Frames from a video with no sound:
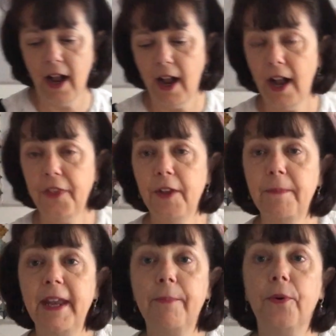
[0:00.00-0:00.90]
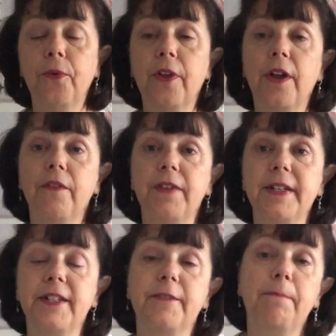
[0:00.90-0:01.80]
Other people that have
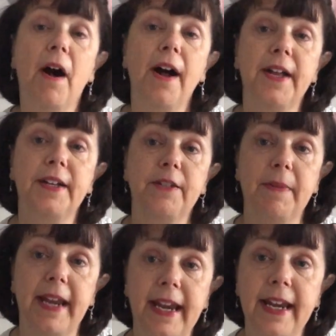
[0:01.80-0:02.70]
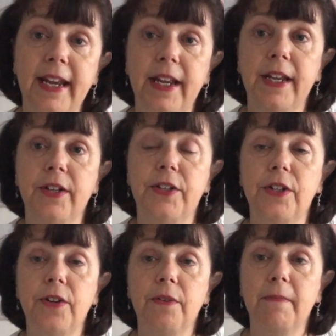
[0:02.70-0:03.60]
inspired me
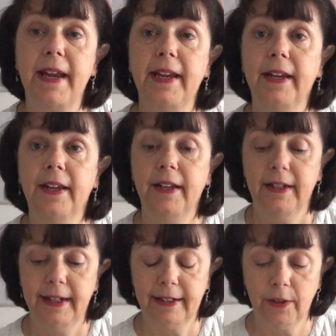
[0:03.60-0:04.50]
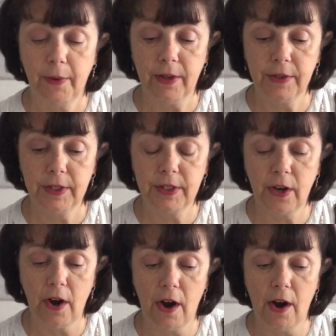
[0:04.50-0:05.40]
to make little quilts
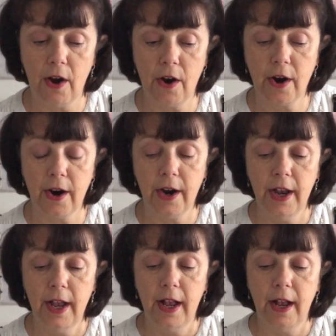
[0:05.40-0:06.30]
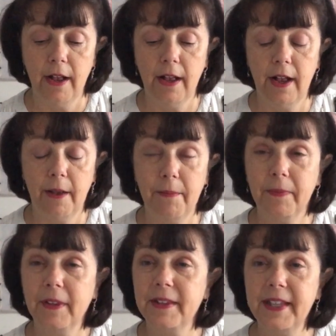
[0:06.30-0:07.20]
are
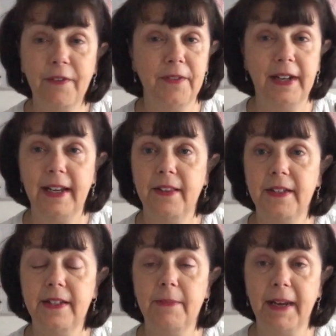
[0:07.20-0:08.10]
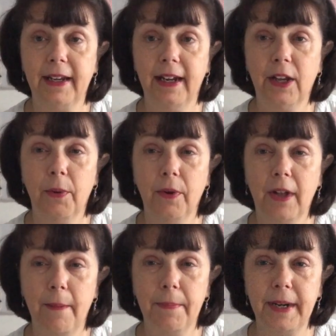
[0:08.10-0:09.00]
definitely the Temecula Quilt
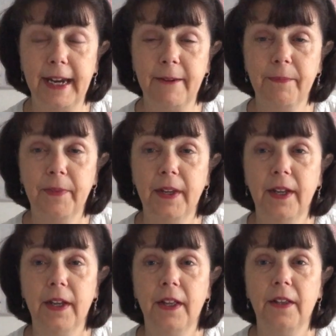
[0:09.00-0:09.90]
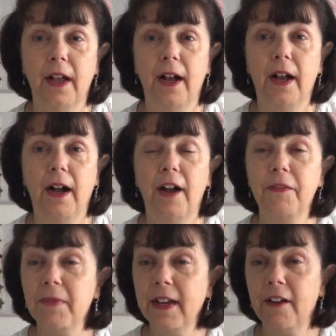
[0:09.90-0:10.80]
Company. I
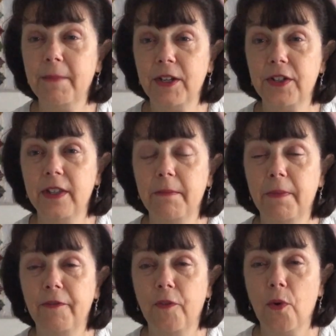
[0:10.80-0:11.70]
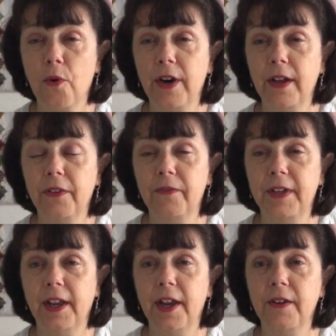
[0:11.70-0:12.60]
think I've mentioned them before in other
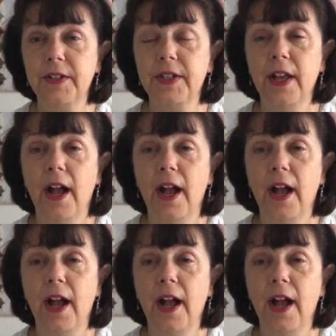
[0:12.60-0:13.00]
videos.